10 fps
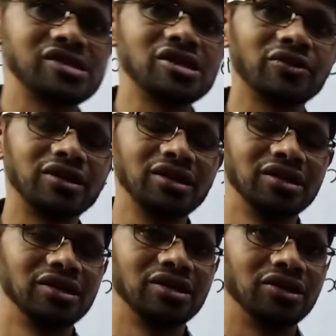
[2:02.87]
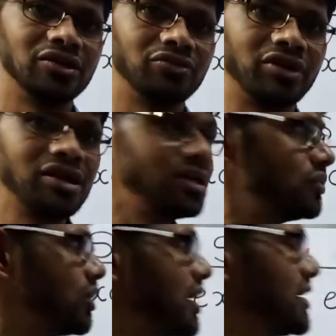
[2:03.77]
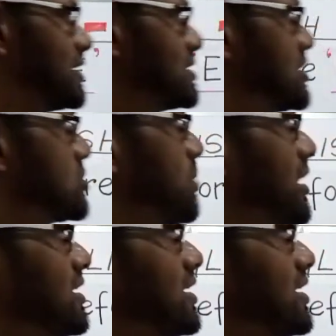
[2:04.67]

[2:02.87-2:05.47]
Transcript: is our one, what I can say, spelling